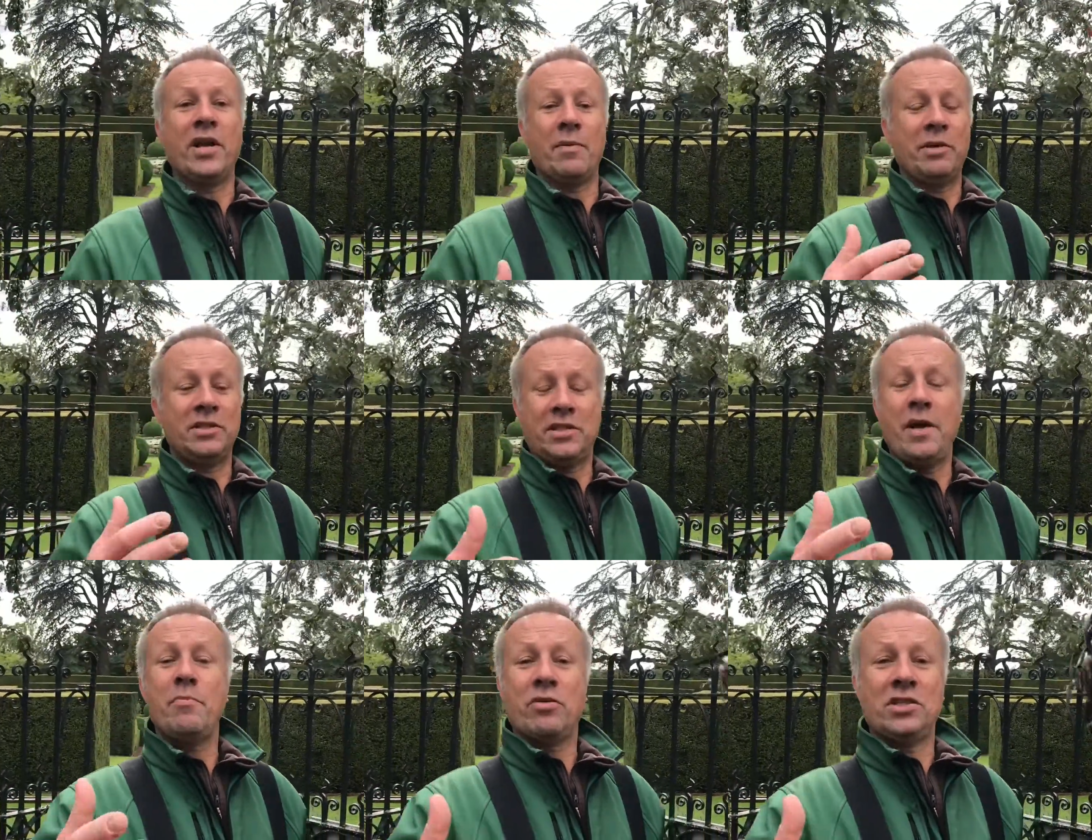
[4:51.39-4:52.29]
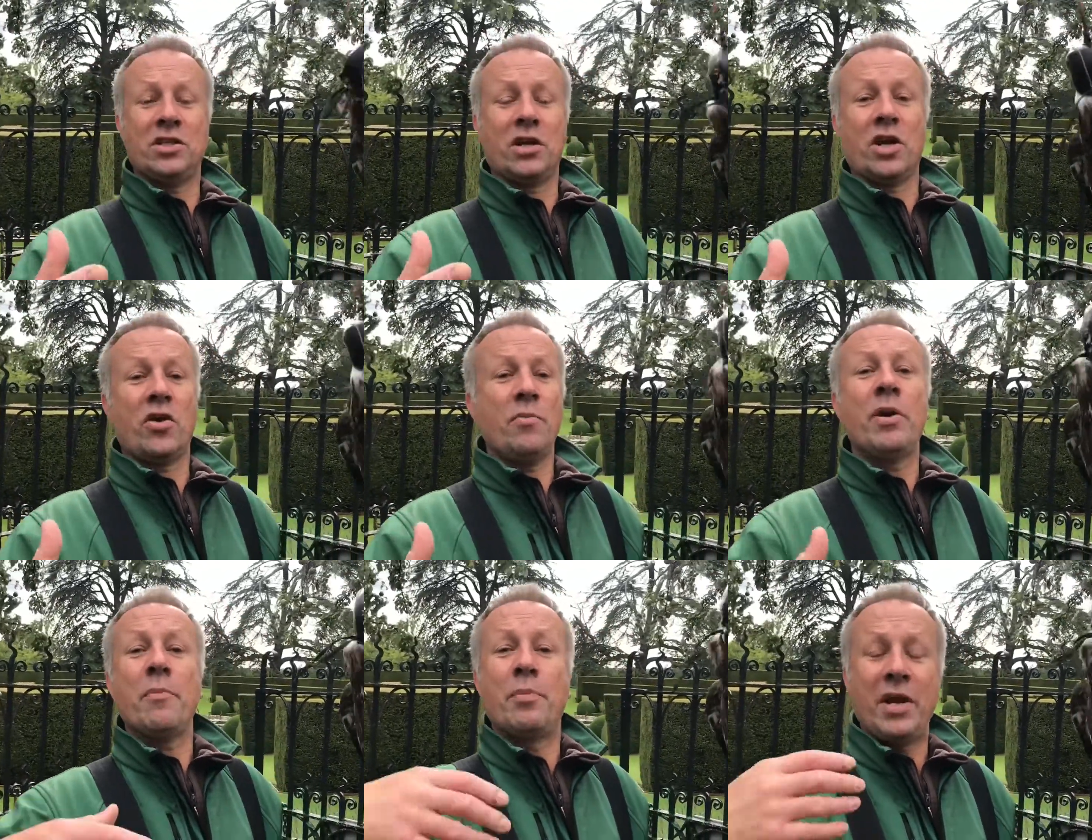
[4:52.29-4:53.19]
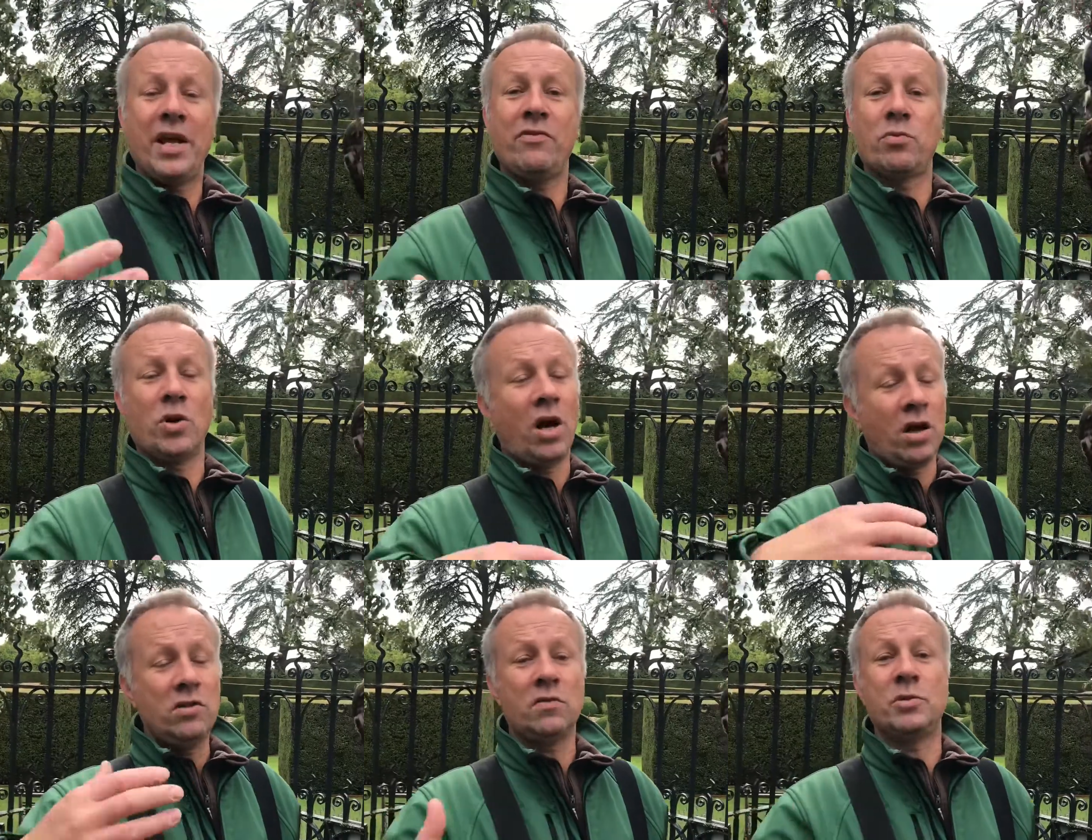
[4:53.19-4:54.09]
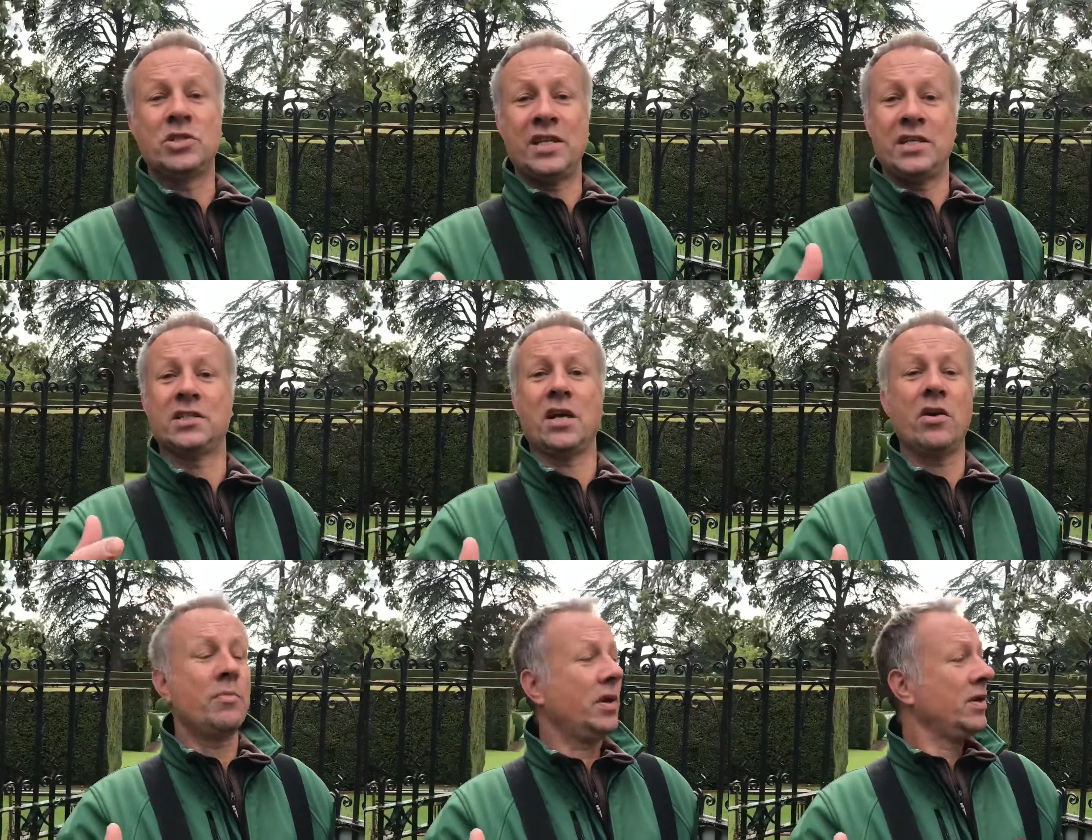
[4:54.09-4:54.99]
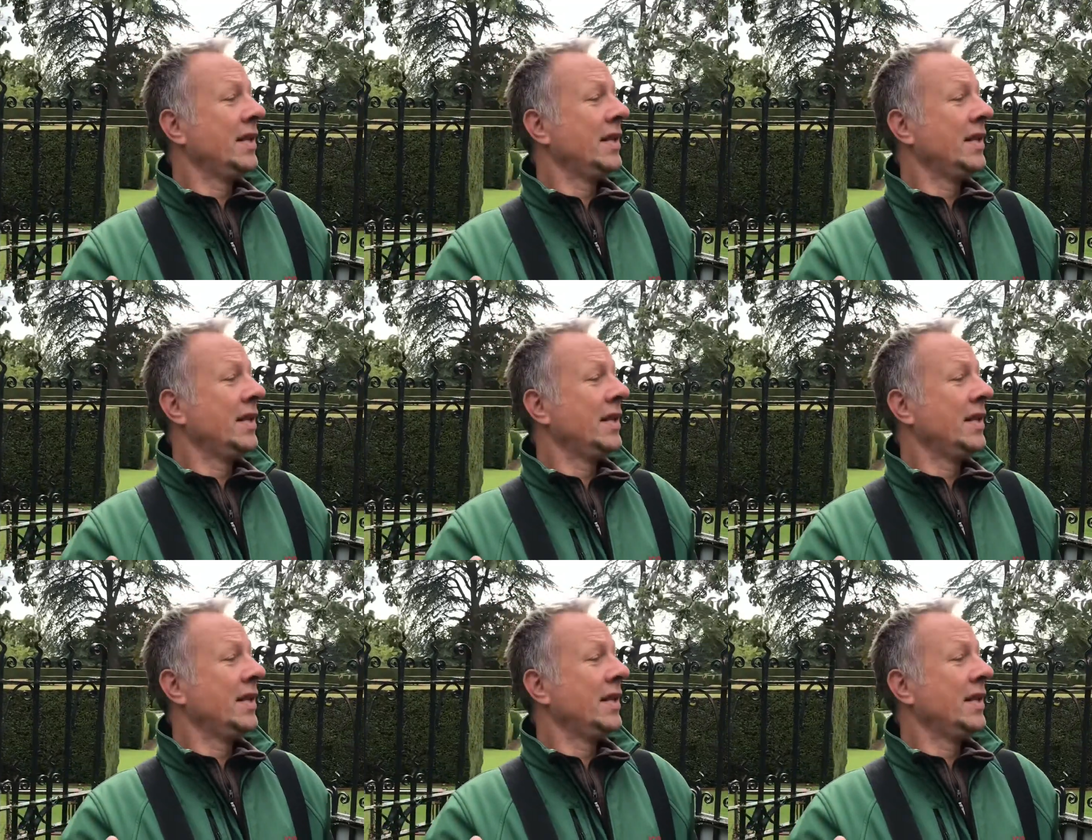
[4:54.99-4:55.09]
That means it's imprinted on the human. It believes 100% it's a human,